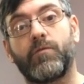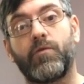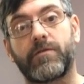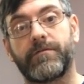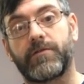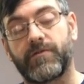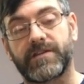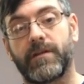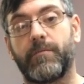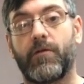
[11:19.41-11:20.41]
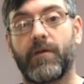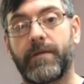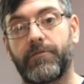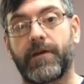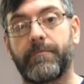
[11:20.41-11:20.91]
than the Waterford crystal bowl
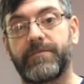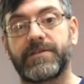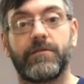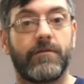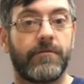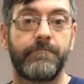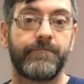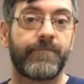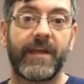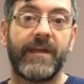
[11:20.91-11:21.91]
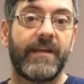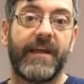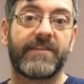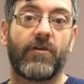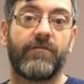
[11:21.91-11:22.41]
I put up, so
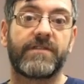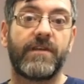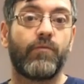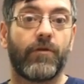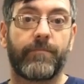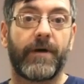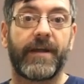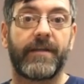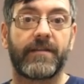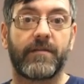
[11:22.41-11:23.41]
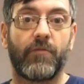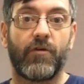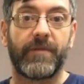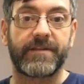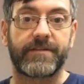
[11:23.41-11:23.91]
it's obviously worth buying at the
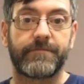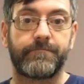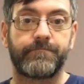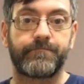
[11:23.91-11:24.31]
moment.